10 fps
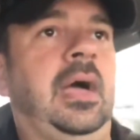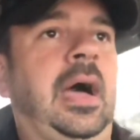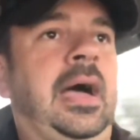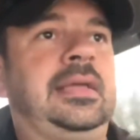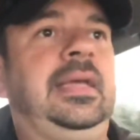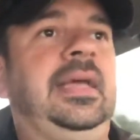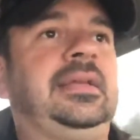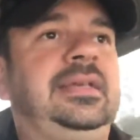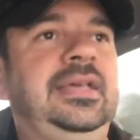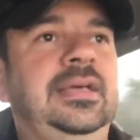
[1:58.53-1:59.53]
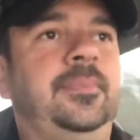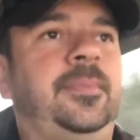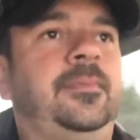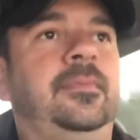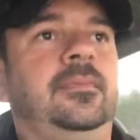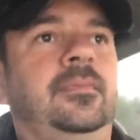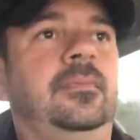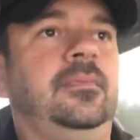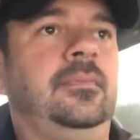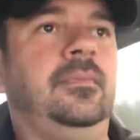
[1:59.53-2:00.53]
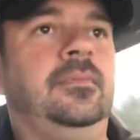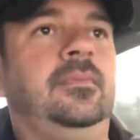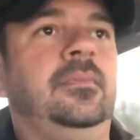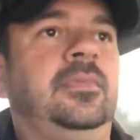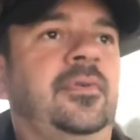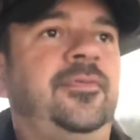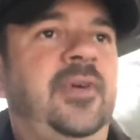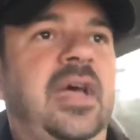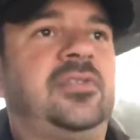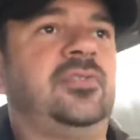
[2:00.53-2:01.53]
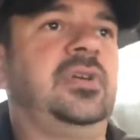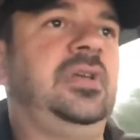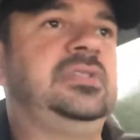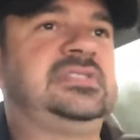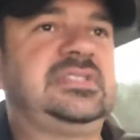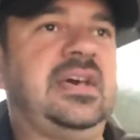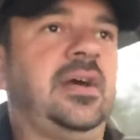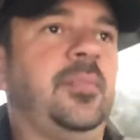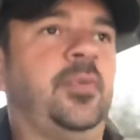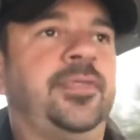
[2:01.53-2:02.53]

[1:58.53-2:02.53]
I can't keep the factory setup with